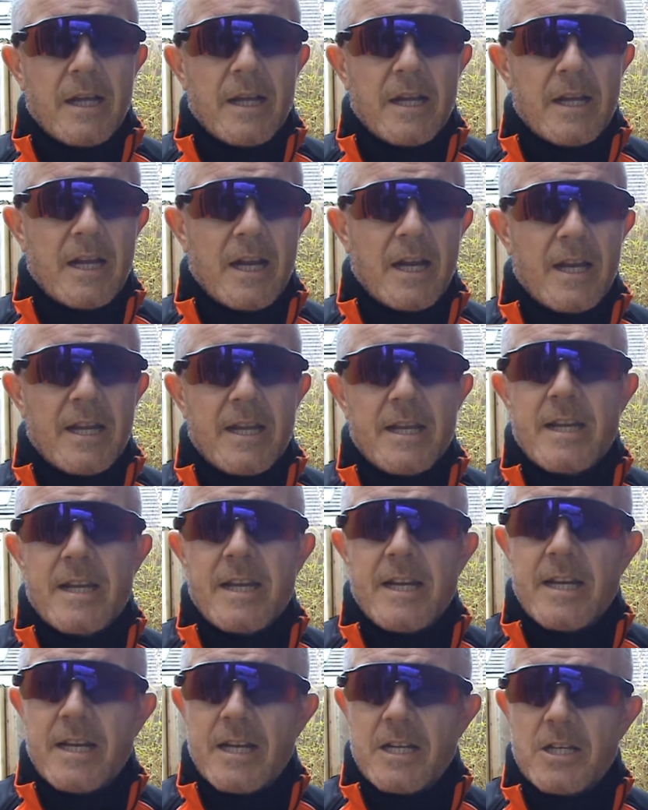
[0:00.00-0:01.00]
cleat
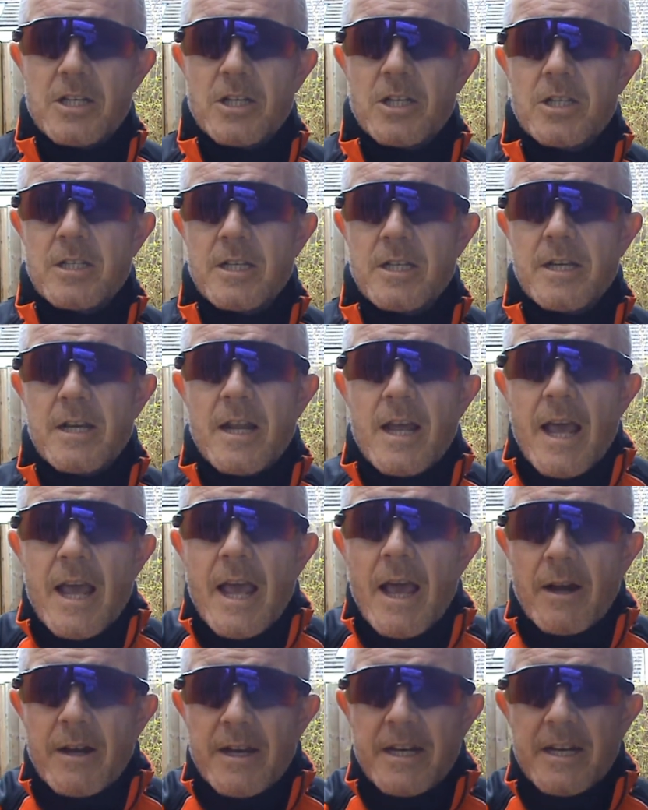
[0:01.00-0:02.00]
needed adjusting.
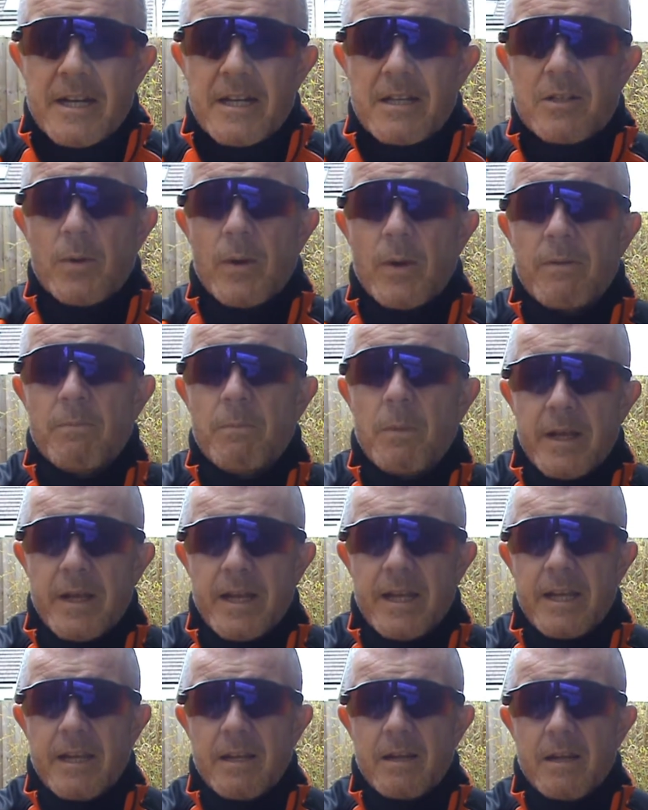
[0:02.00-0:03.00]
I needed to have my
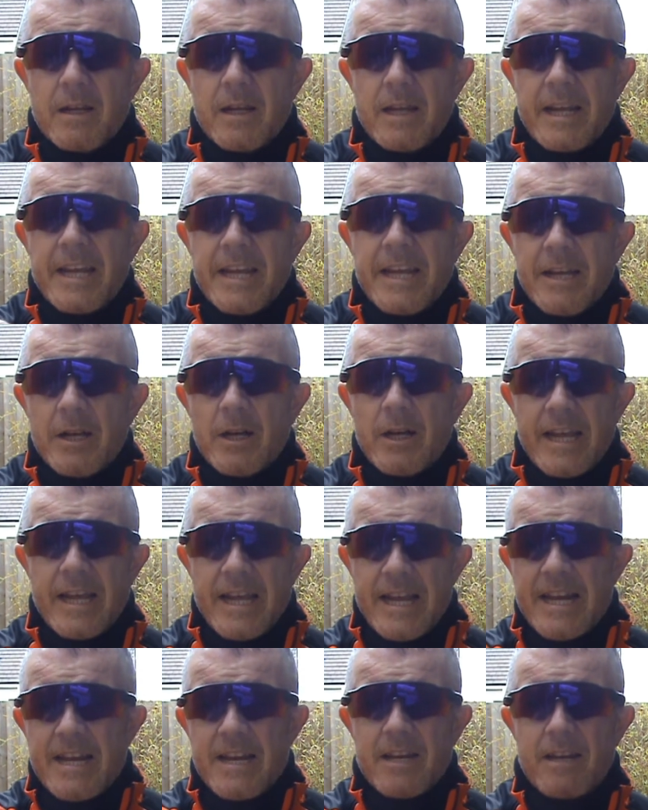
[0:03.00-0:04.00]
heel
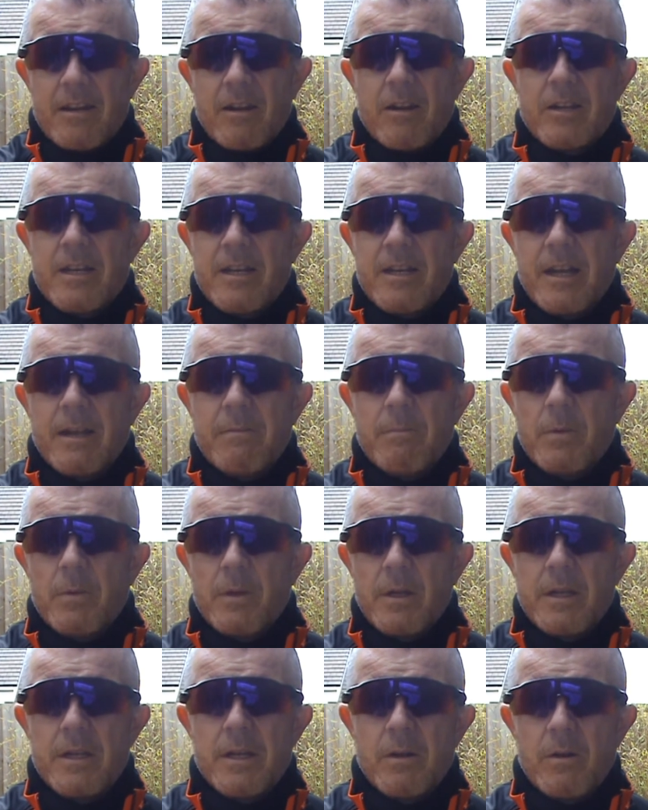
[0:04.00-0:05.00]
in. I didn't have,
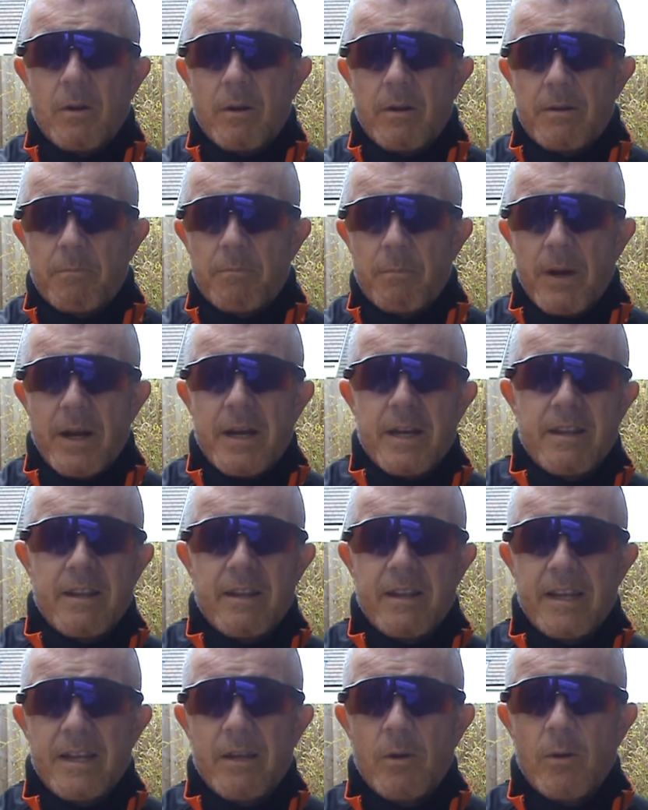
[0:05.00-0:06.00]
you know, I had
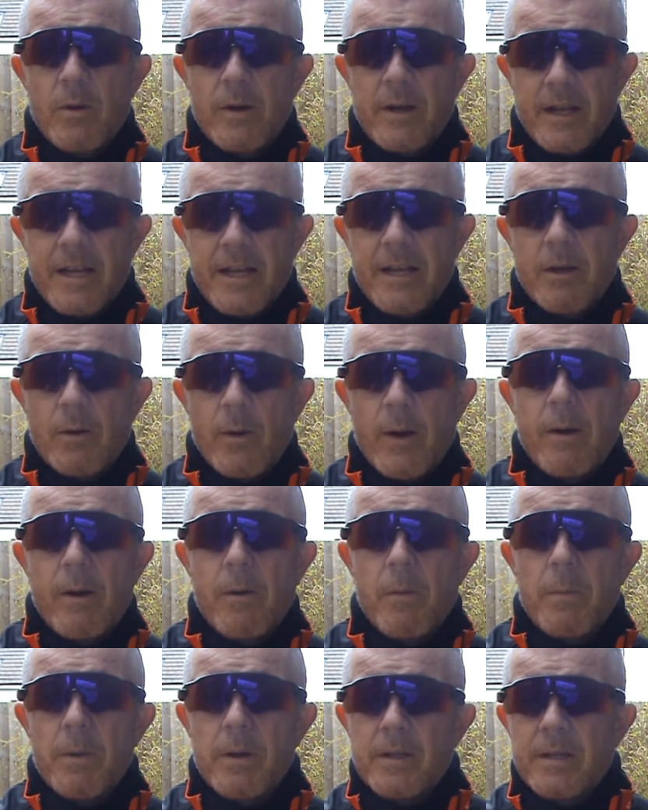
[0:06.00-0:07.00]
plenty of heel
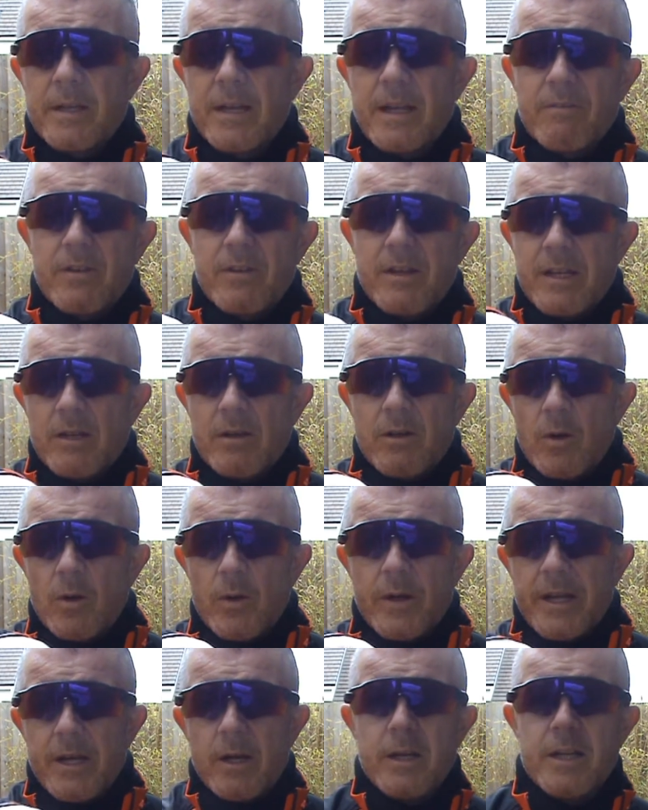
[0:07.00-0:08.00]
out, but I didn't have no
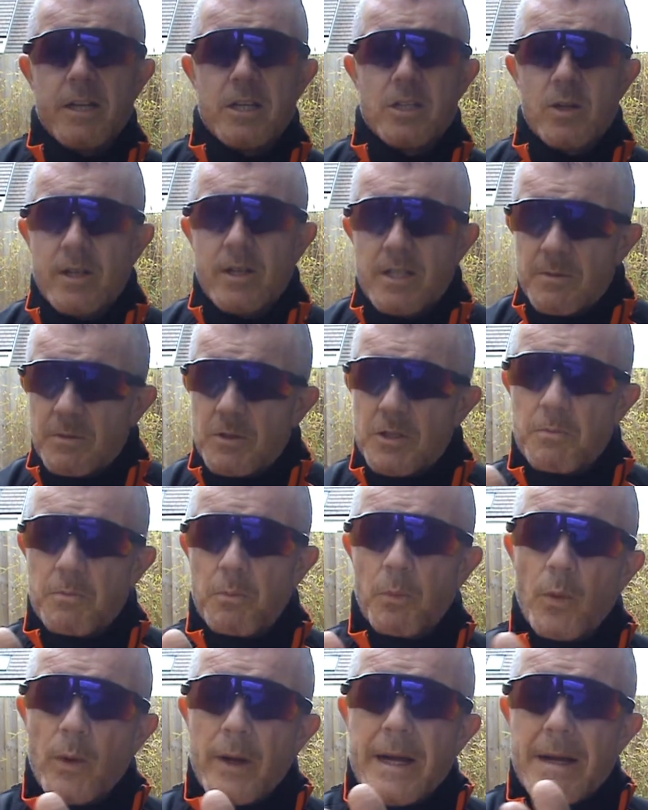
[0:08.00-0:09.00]
heel in. So I had to just
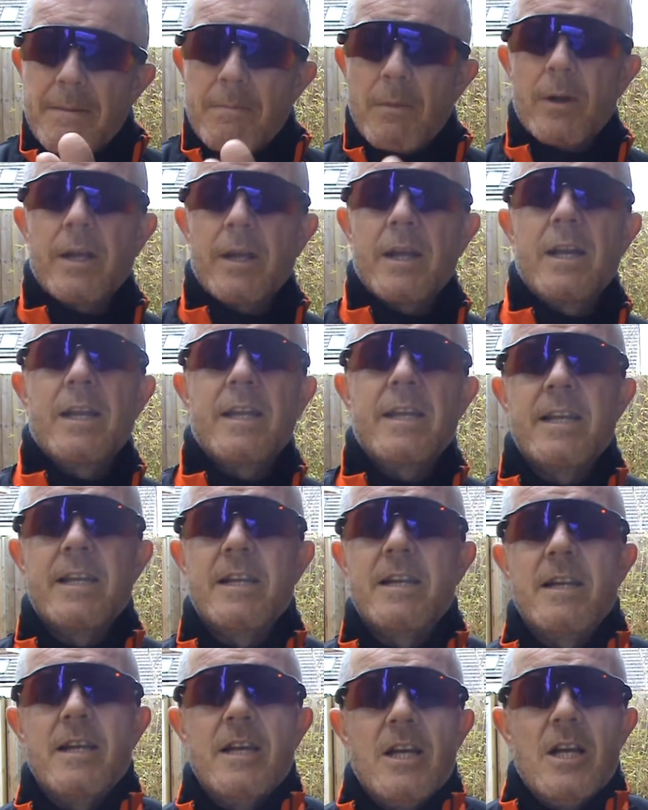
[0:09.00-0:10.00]
bring my cleat in
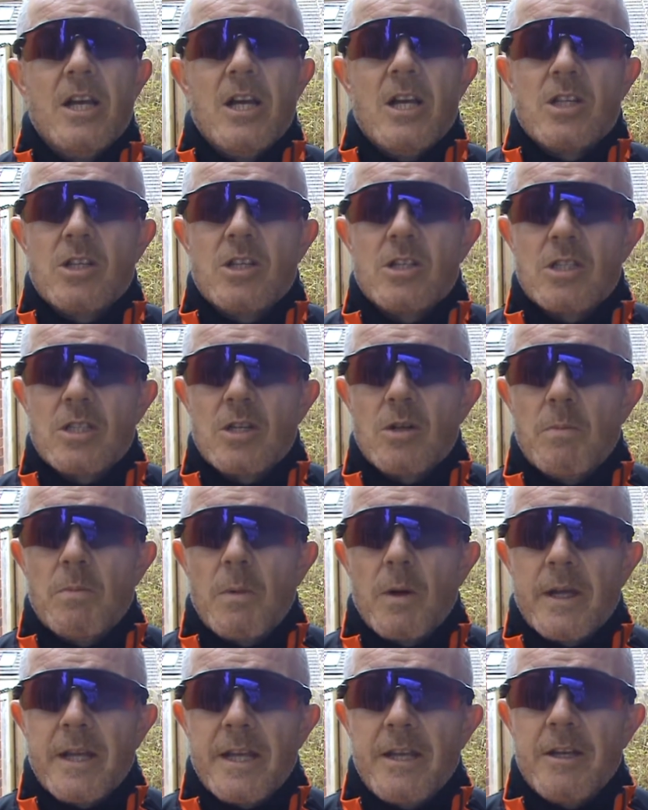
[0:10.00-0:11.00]
just so
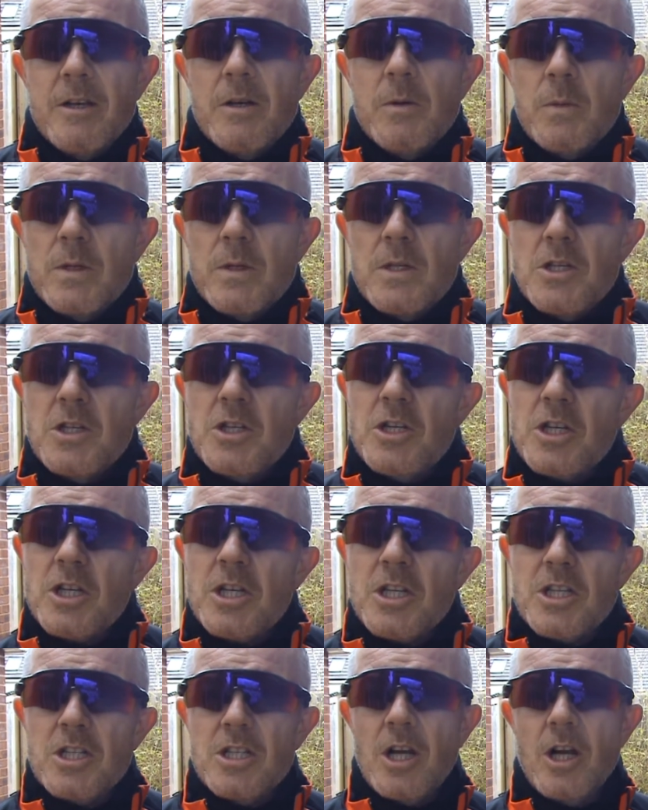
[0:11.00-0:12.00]
my heel was
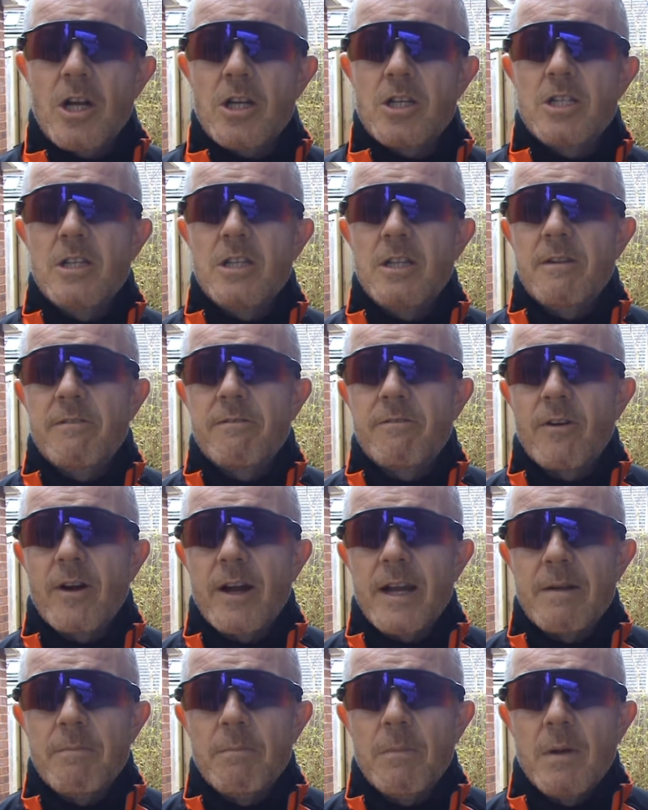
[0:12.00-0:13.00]
just touching the frame